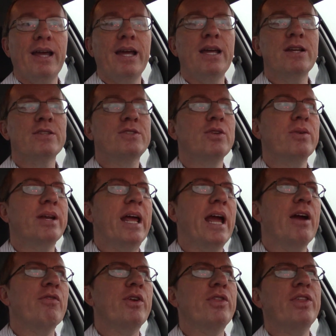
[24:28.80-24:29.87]
He is doing
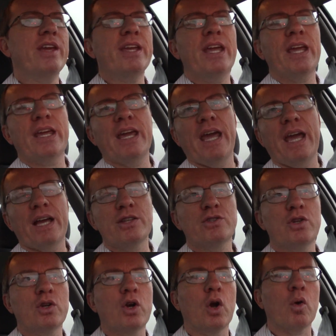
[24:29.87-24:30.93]
everything he can
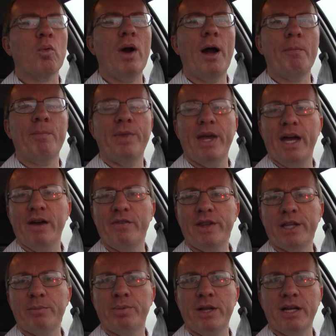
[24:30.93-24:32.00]
to corrupt the
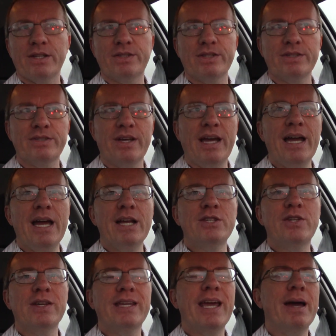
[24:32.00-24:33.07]
heavenly places,
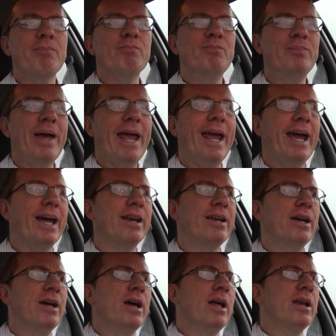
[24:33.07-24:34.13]
to get
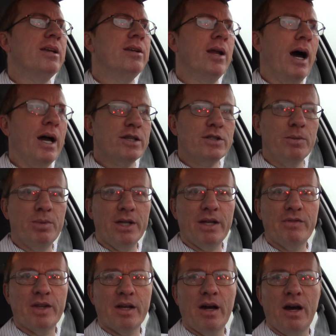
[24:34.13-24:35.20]
man not to
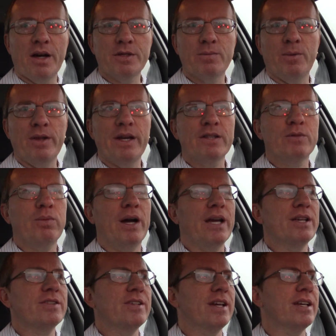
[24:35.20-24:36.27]
believe the gospel. That's
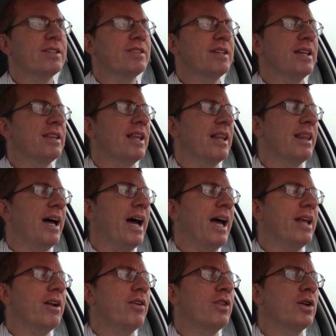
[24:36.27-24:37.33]
why he says, the
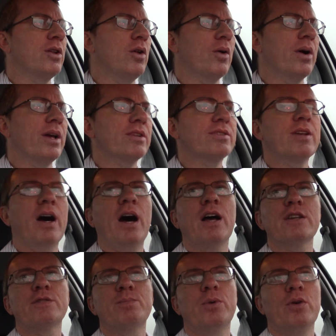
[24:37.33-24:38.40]
light of the glorious
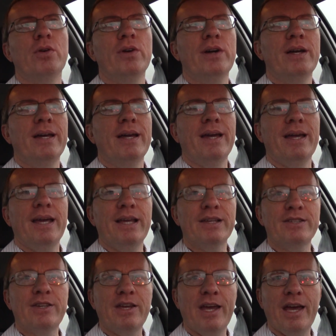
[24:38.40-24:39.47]
gospel
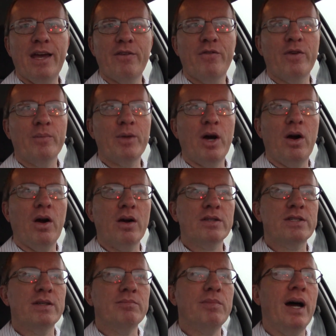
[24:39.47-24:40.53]
is hid from the
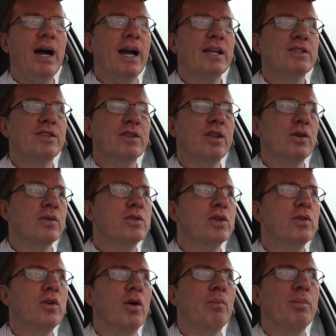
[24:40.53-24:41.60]
hearts and minds of those
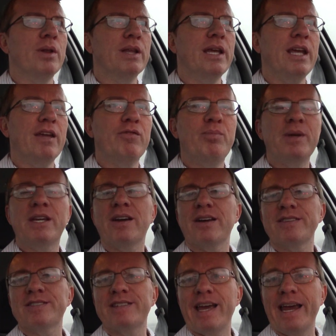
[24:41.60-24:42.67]
who don't believe
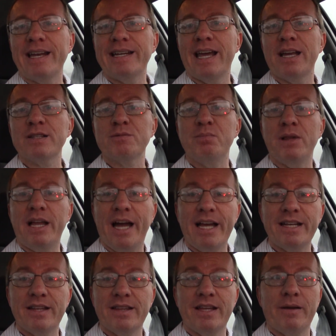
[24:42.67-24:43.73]
because Satan has
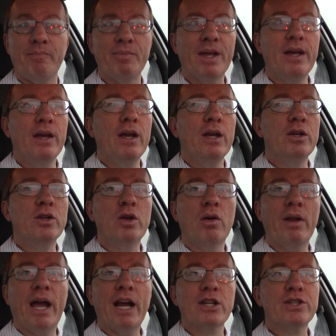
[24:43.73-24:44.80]
blinded them. You
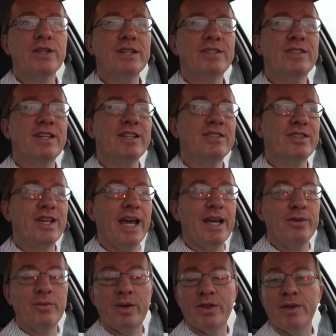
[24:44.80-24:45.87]
don't actually see
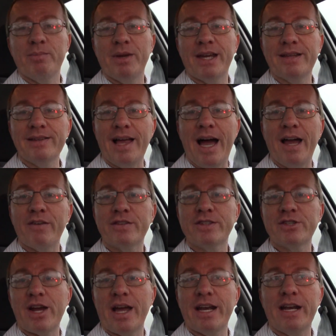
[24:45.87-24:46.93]
Satan with a big light
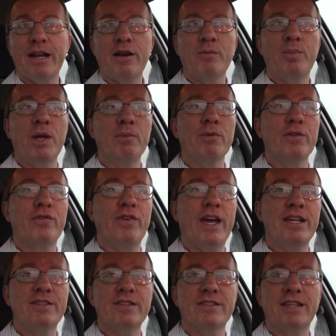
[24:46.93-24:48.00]
shining into people's
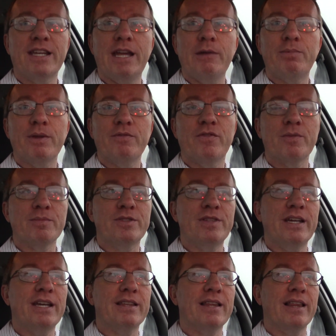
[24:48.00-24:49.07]
faces to keep them from
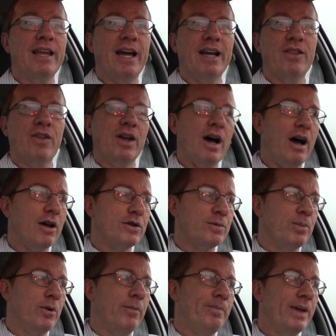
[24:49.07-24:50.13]
seeing the light of the
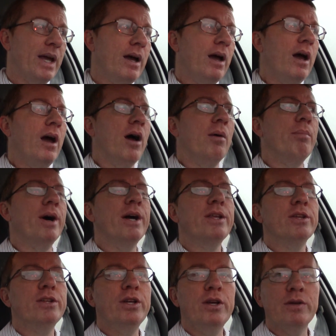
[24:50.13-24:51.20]
gospel, but
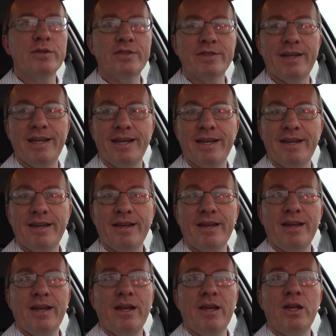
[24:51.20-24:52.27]
you do see
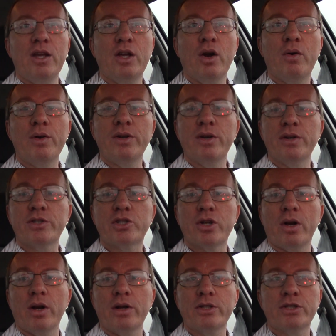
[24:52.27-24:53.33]
you go into a
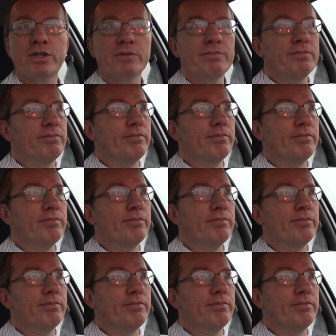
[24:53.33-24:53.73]
church,